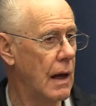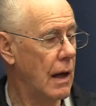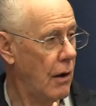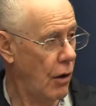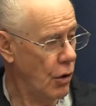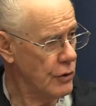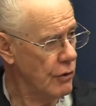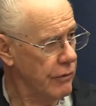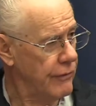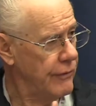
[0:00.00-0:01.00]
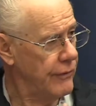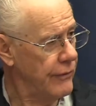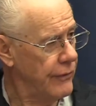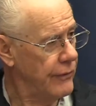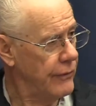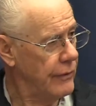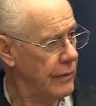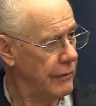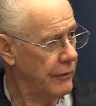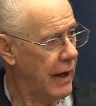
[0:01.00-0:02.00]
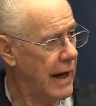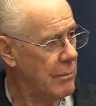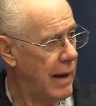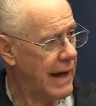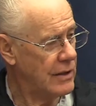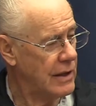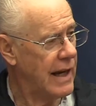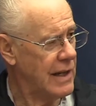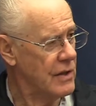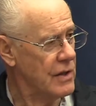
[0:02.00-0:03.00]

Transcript: also fly back to Texas.